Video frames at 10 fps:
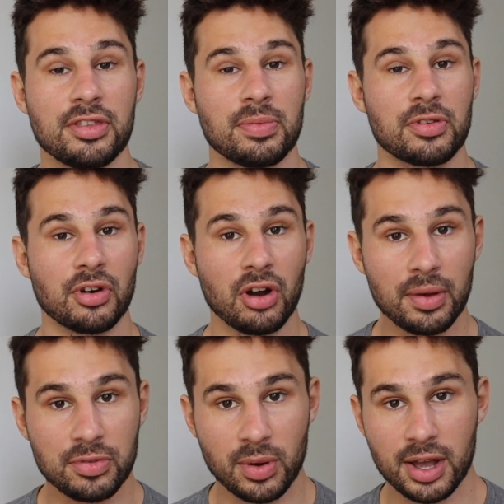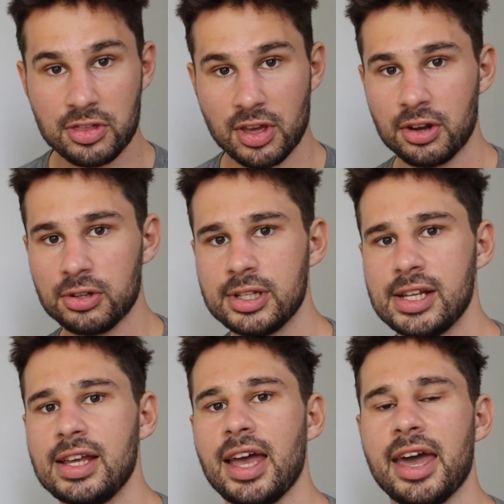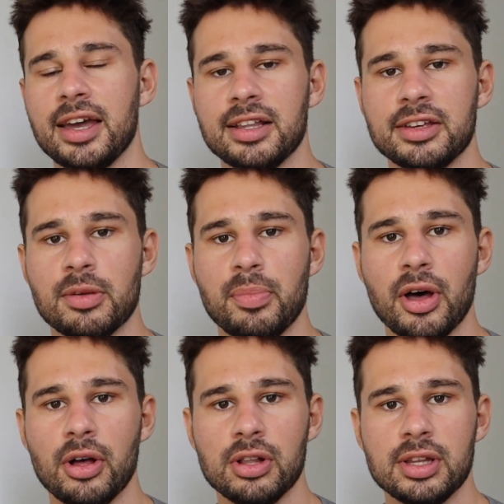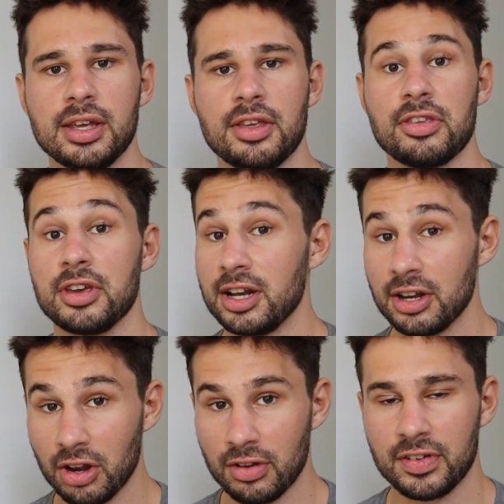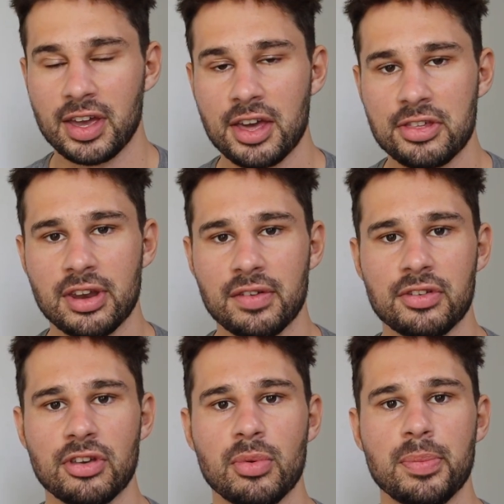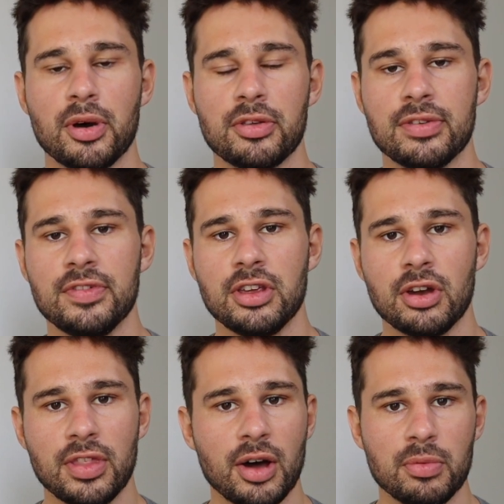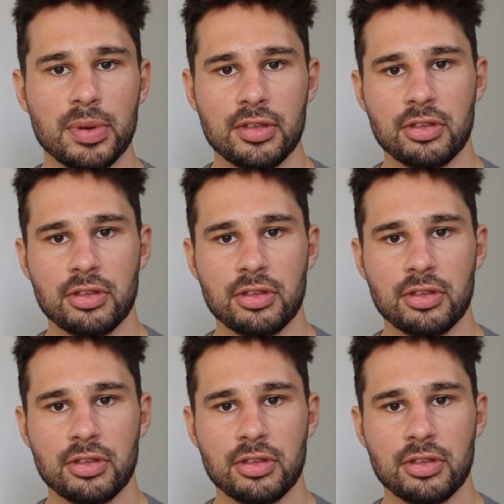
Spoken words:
subscribe to our channel and click the bell so you get a notification every time we post a video, that would be